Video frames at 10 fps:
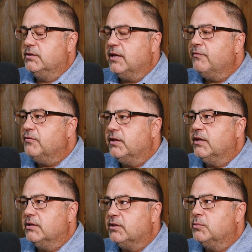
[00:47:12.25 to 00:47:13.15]

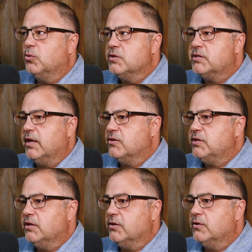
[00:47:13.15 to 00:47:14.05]
definitely a little more scarce
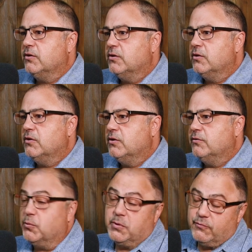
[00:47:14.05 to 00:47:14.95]
here
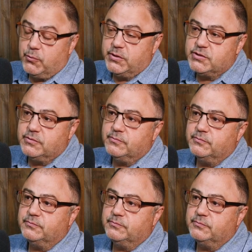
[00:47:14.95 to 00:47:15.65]
for whatever reason.